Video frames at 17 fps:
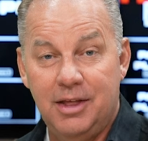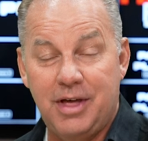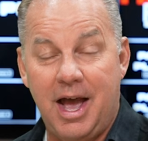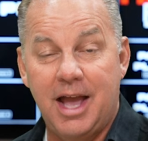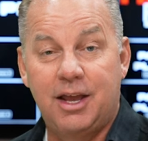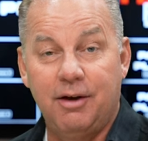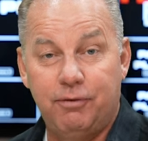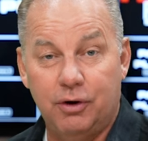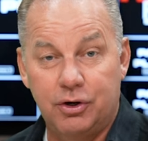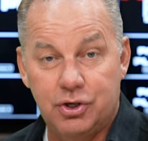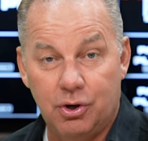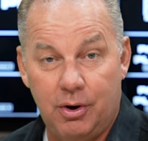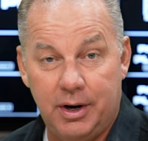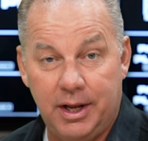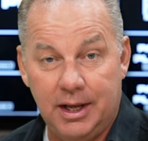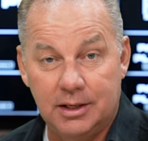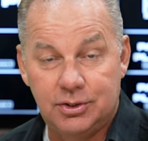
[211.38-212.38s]
Thank you for
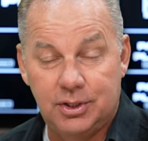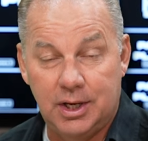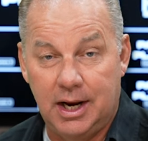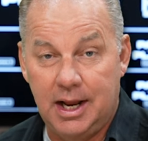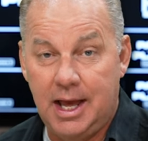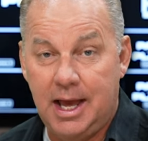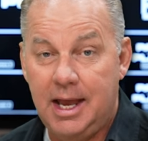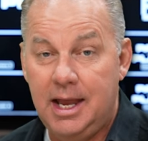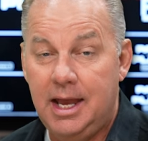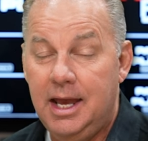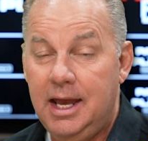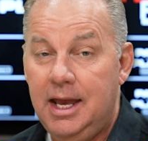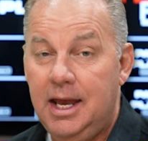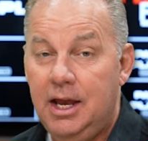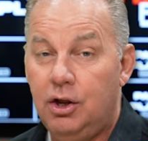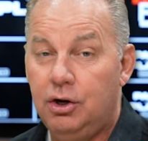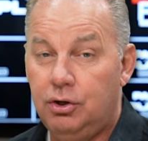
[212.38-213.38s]
joining us today.
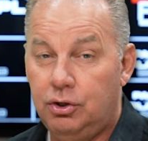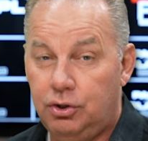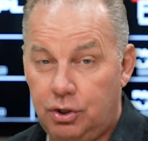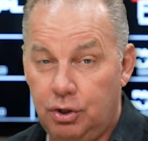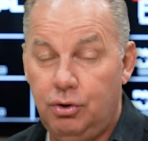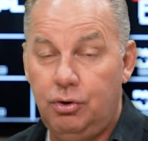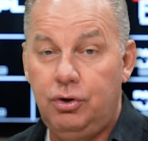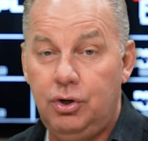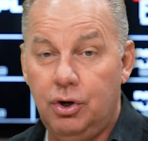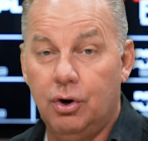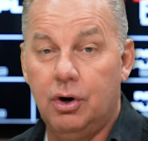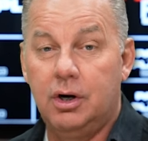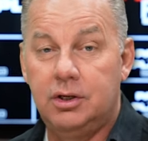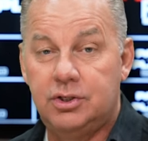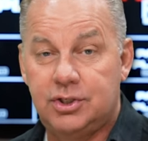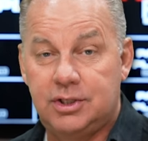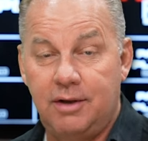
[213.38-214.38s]
Do
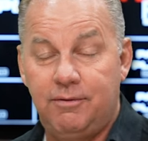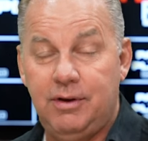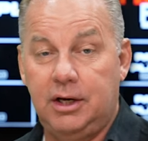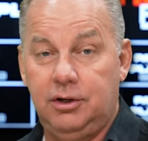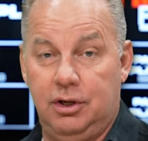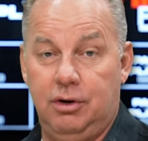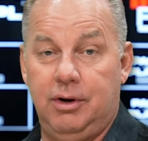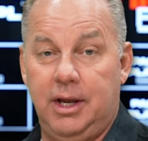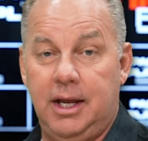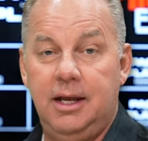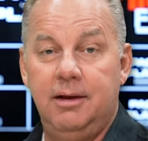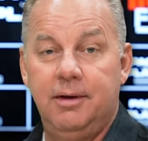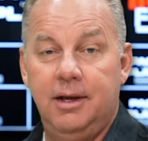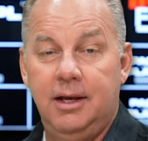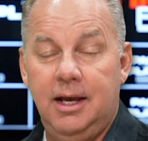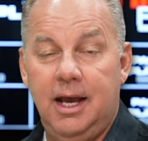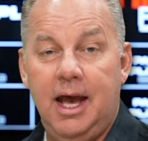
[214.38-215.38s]
your civic duty
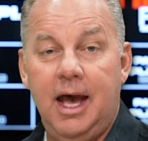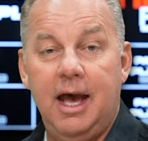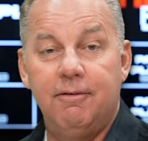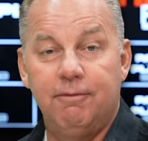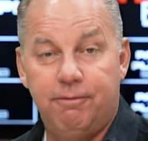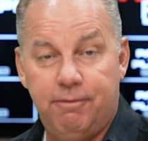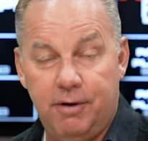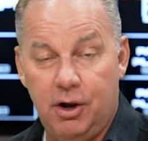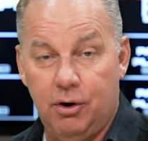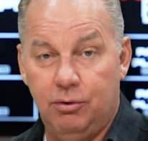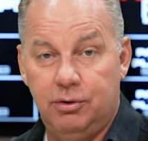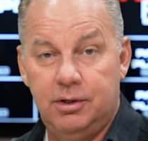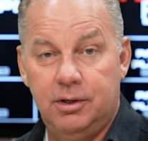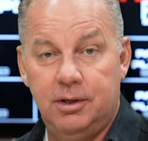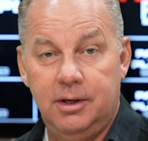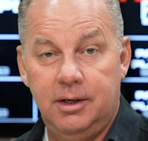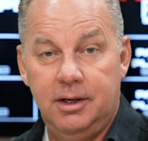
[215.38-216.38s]
and
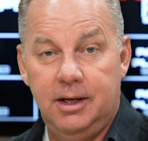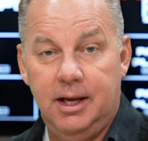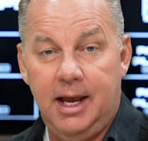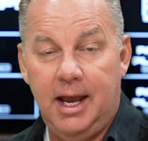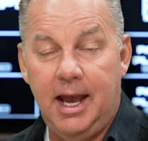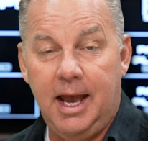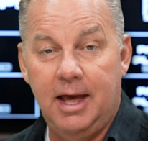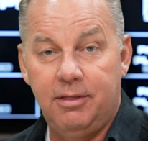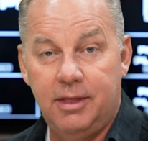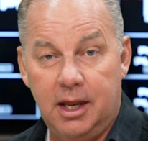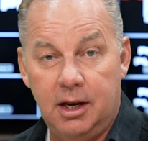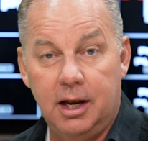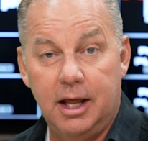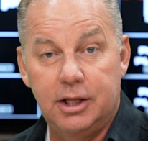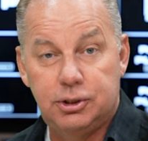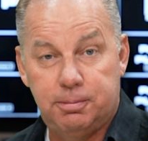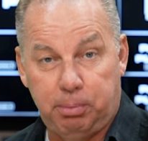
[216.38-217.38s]
vote, and
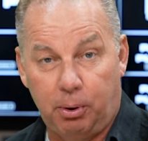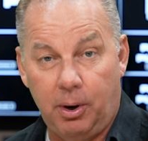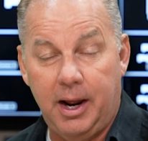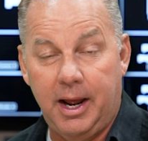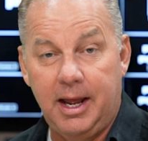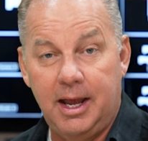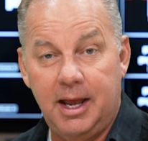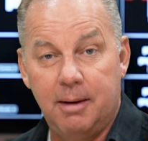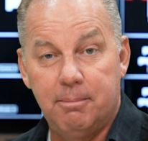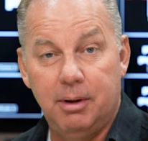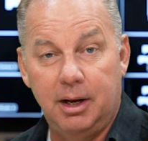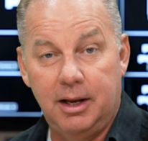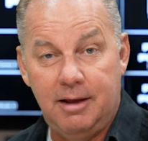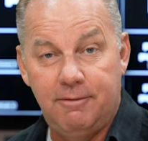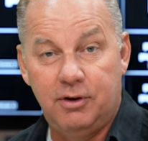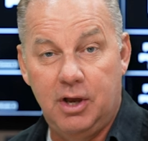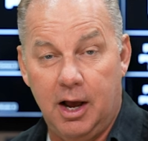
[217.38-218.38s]
then let's pray and
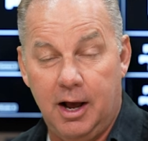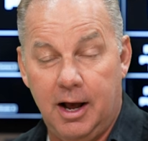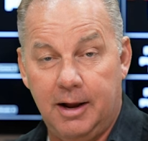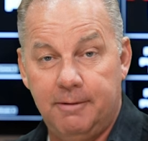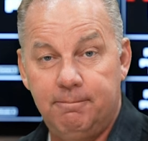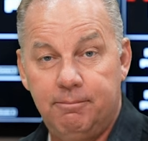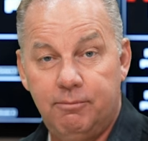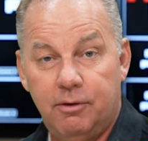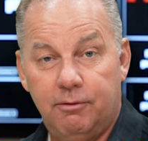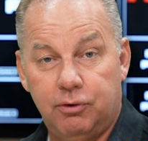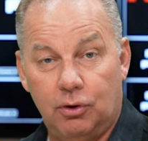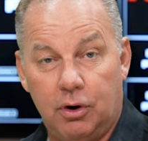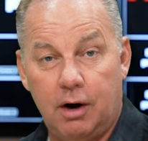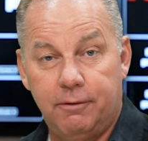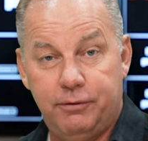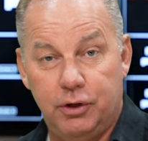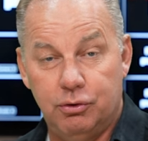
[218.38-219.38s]
believe God
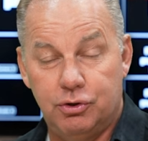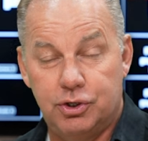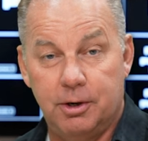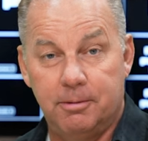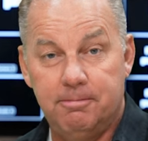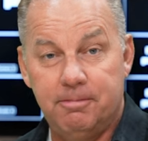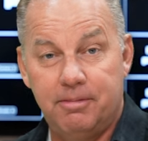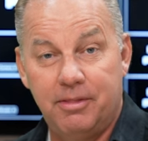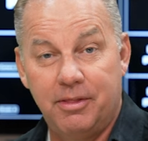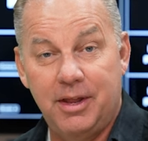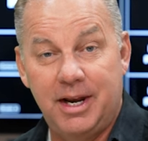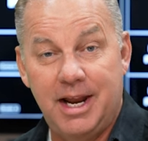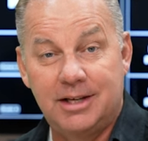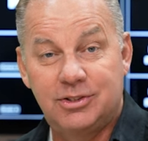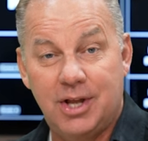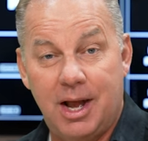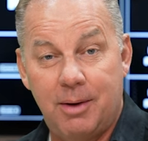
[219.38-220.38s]
for our future. Till the
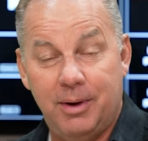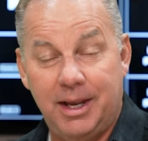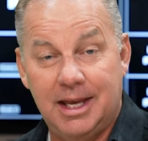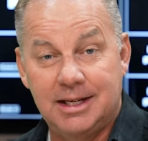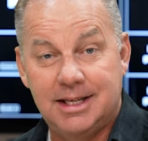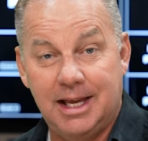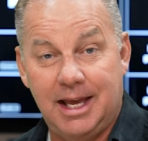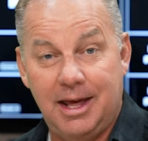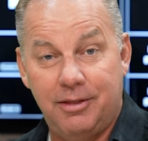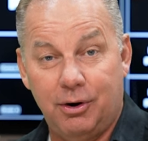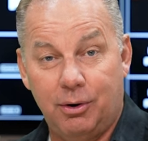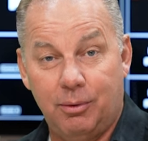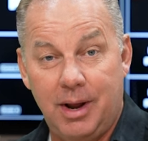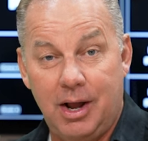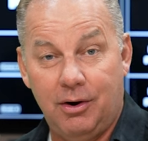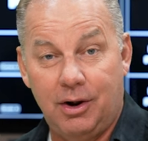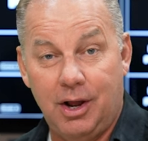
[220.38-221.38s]
next time we get together
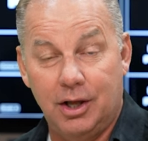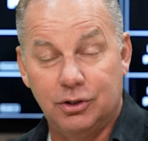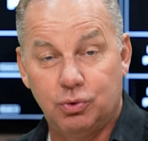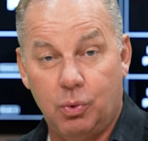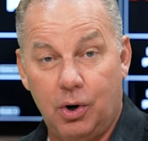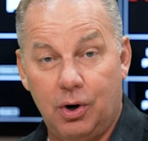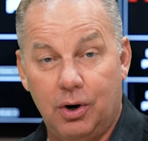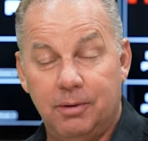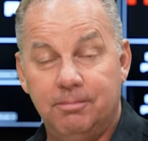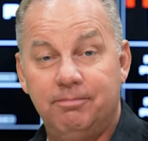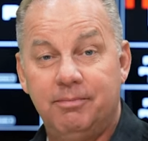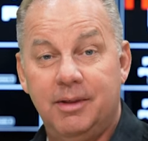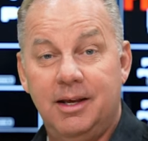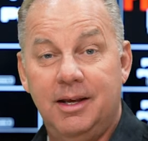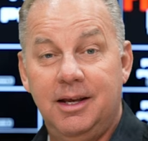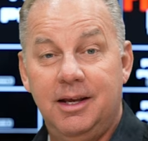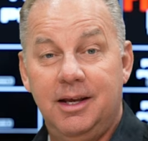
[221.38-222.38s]
around God's Word,
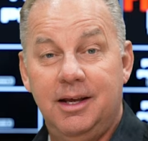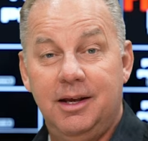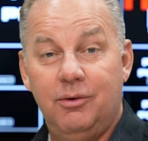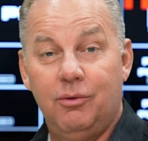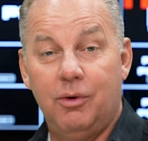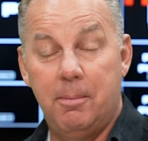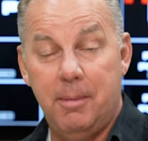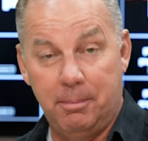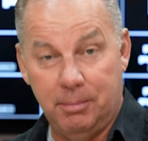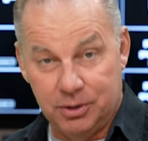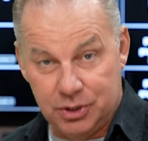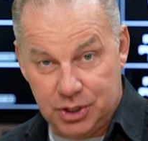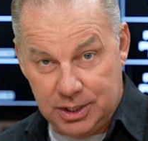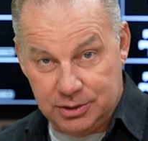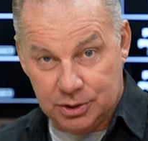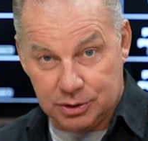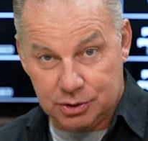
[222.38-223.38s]
remember
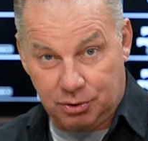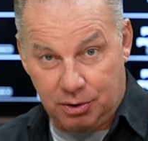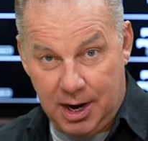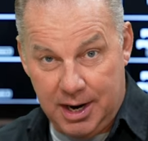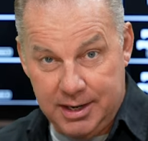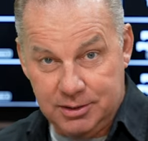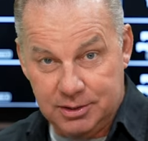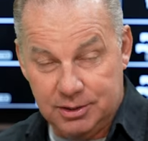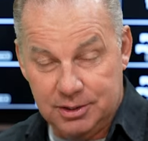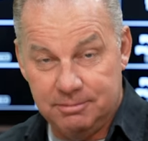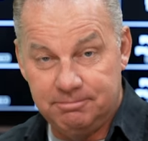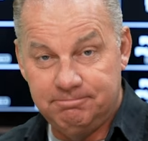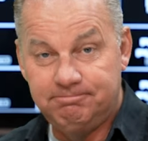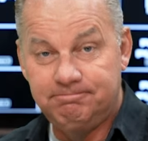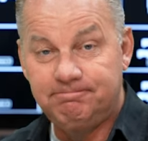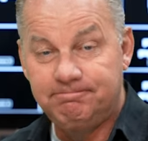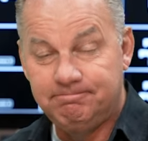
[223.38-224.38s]
Jesus Christ
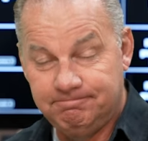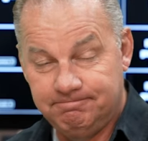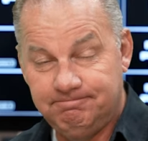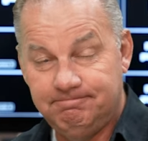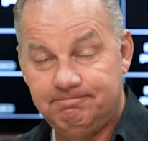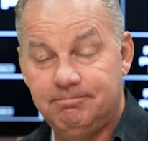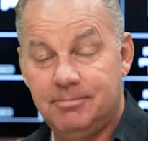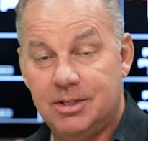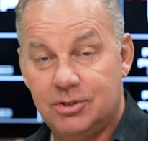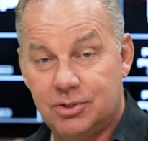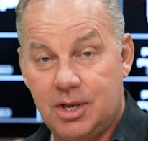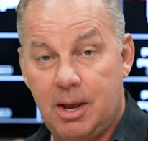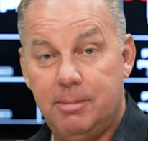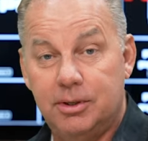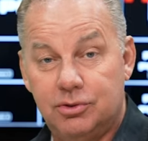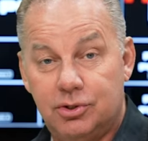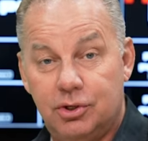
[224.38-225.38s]
is
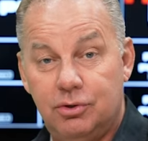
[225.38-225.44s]
coming